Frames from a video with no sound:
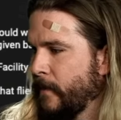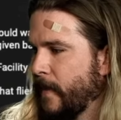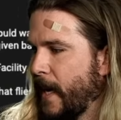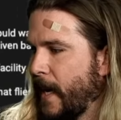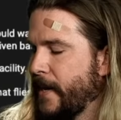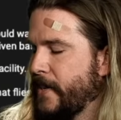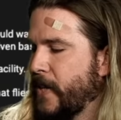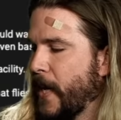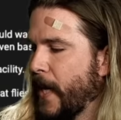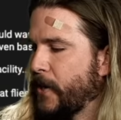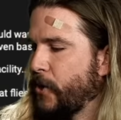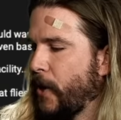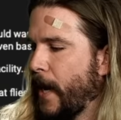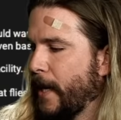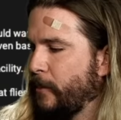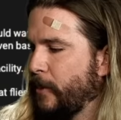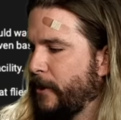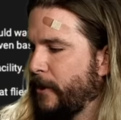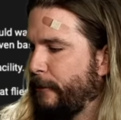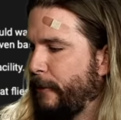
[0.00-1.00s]
Aztec Dragon
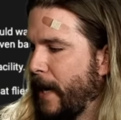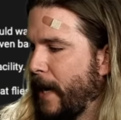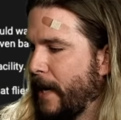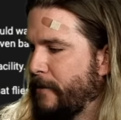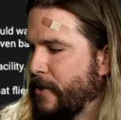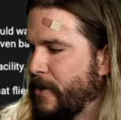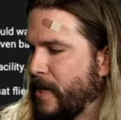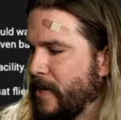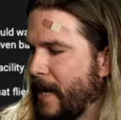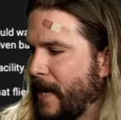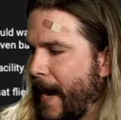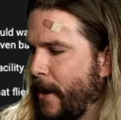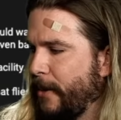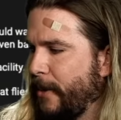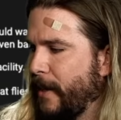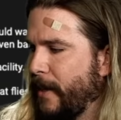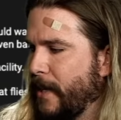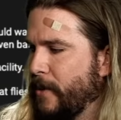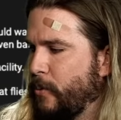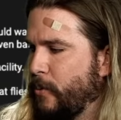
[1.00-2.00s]
with a five who says, "How
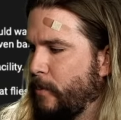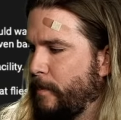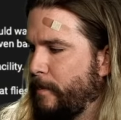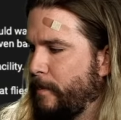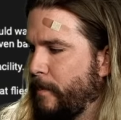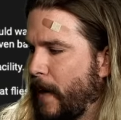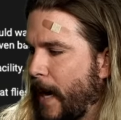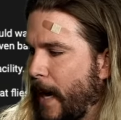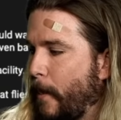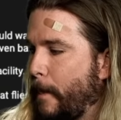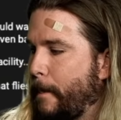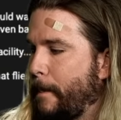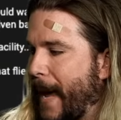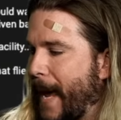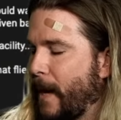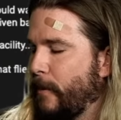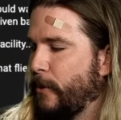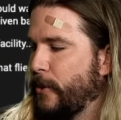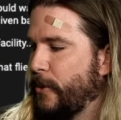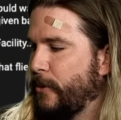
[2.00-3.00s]
things? How
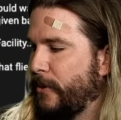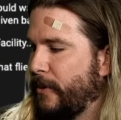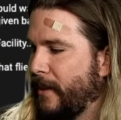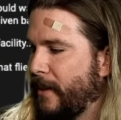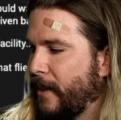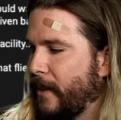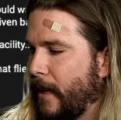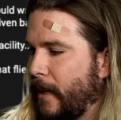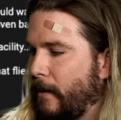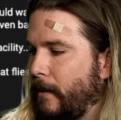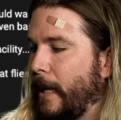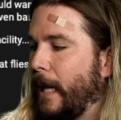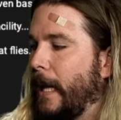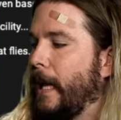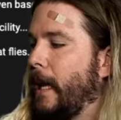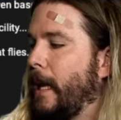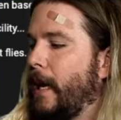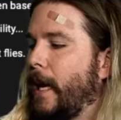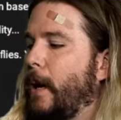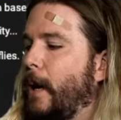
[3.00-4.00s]
bad would you think?
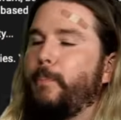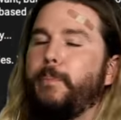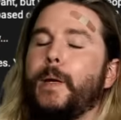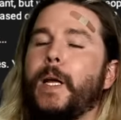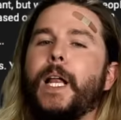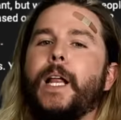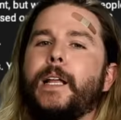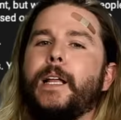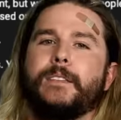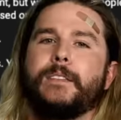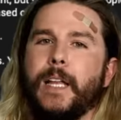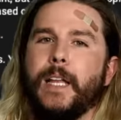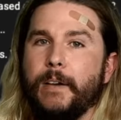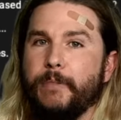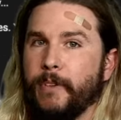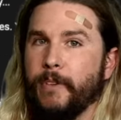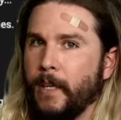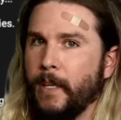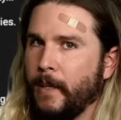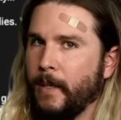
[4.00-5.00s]
Oh, how bad it's life.
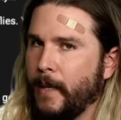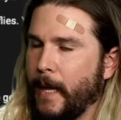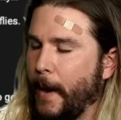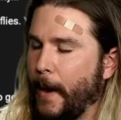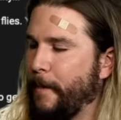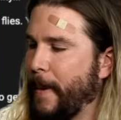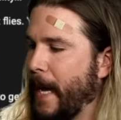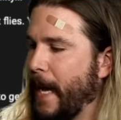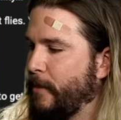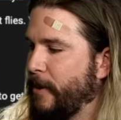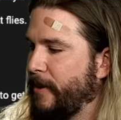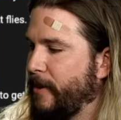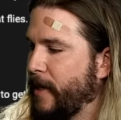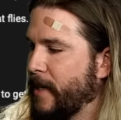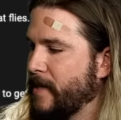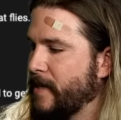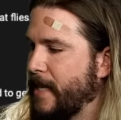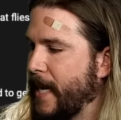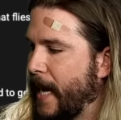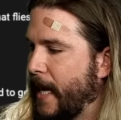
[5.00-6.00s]
How bad would
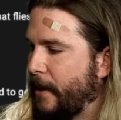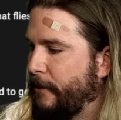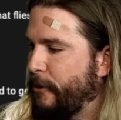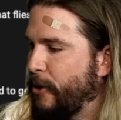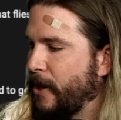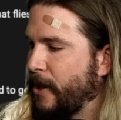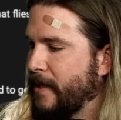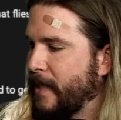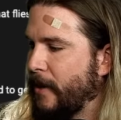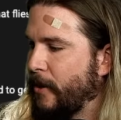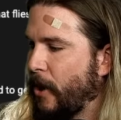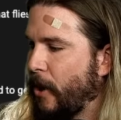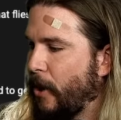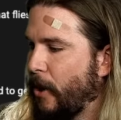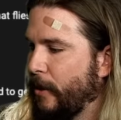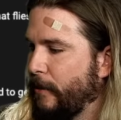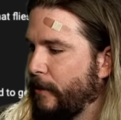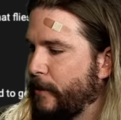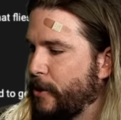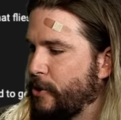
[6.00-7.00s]
things get if you cut down
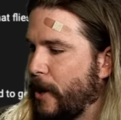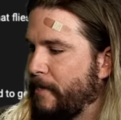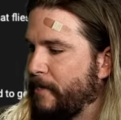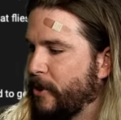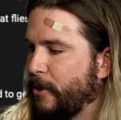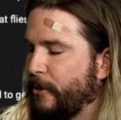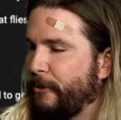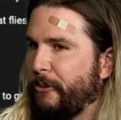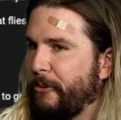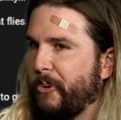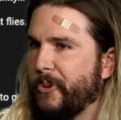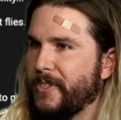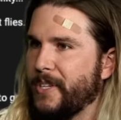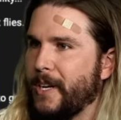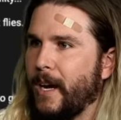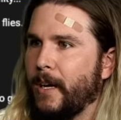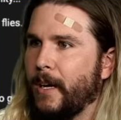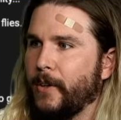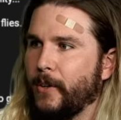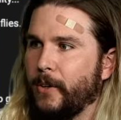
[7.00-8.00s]
all of the tropical forests
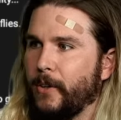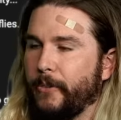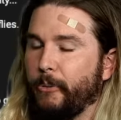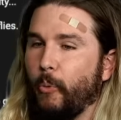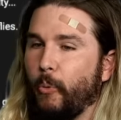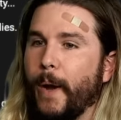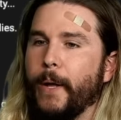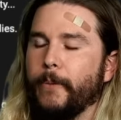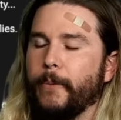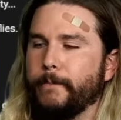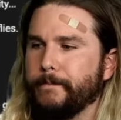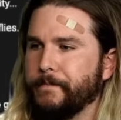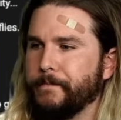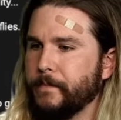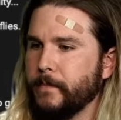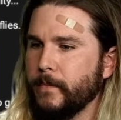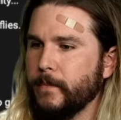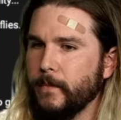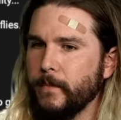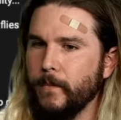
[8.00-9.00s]
on Earth? Well,
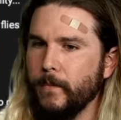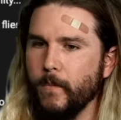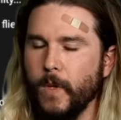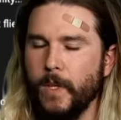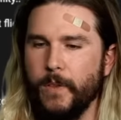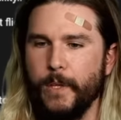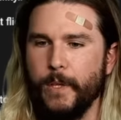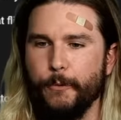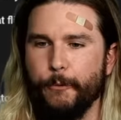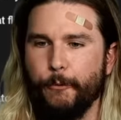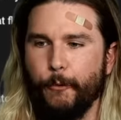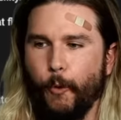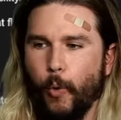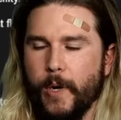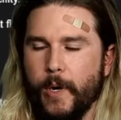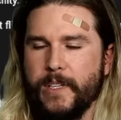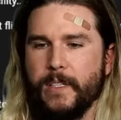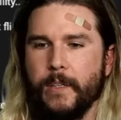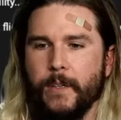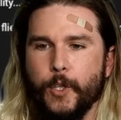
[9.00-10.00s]
the
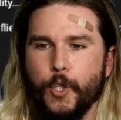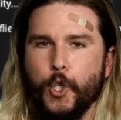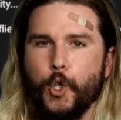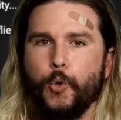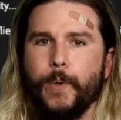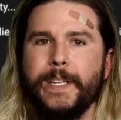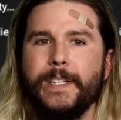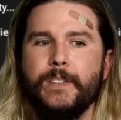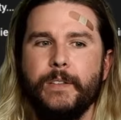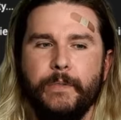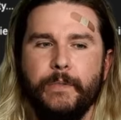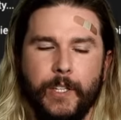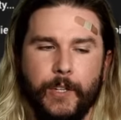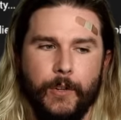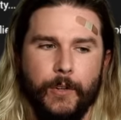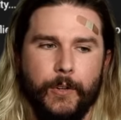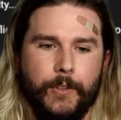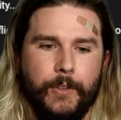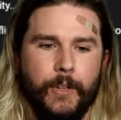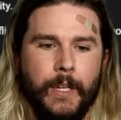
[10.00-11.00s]
forests and the trees of the
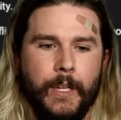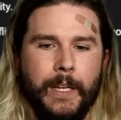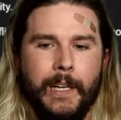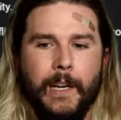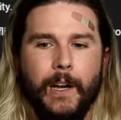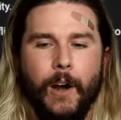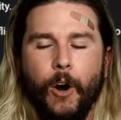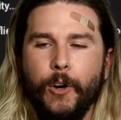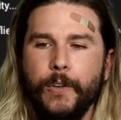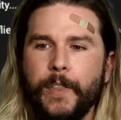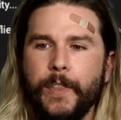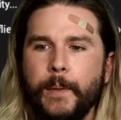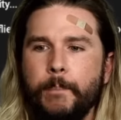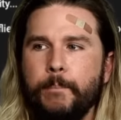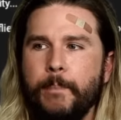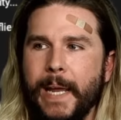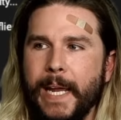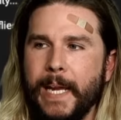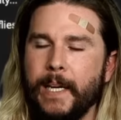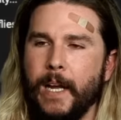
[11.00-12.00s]
Earth aren't the
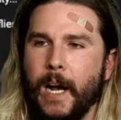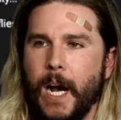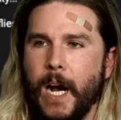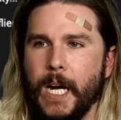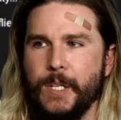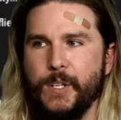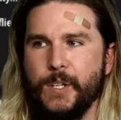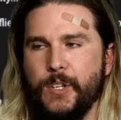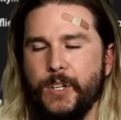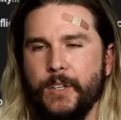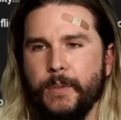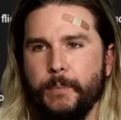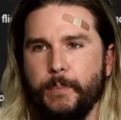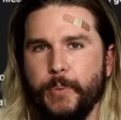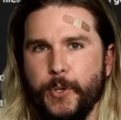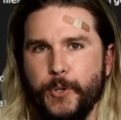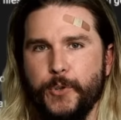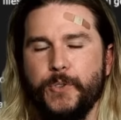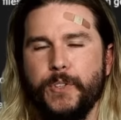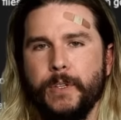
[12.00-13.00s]
main
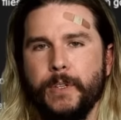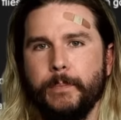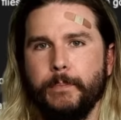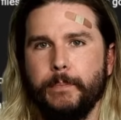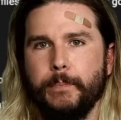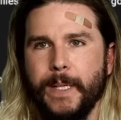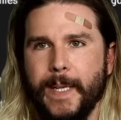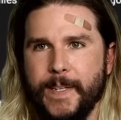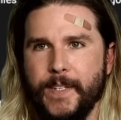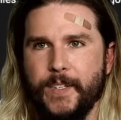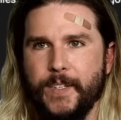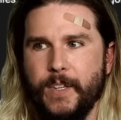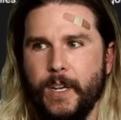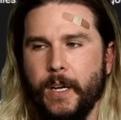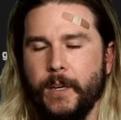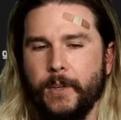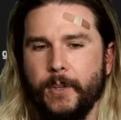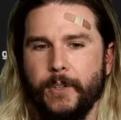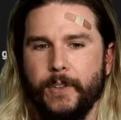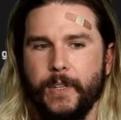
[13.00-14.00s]
oxygen-producing places
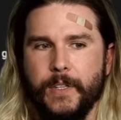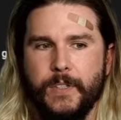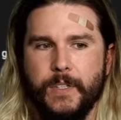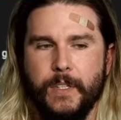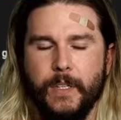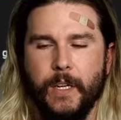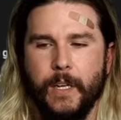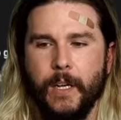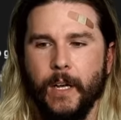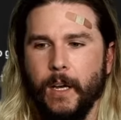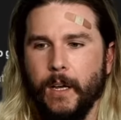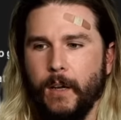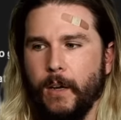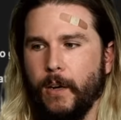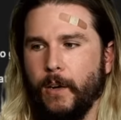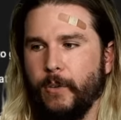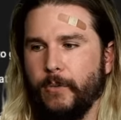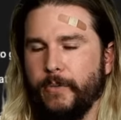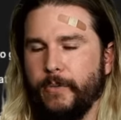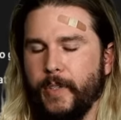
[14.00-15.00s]
on Earth. That's uh,
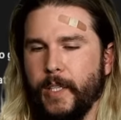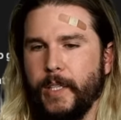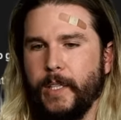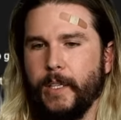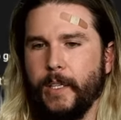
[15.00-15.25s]
all the."